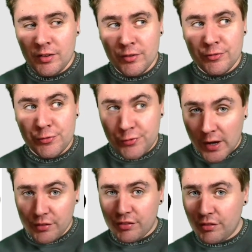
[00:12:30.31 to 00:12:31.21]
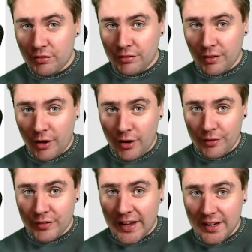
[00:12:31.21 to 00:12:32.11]
thousands of
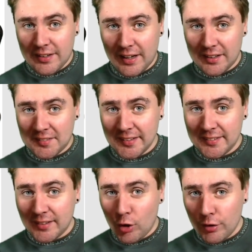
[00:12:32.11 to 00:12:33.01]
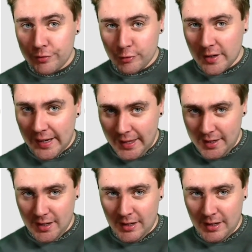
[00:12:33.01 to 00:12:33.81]
air taxis over L A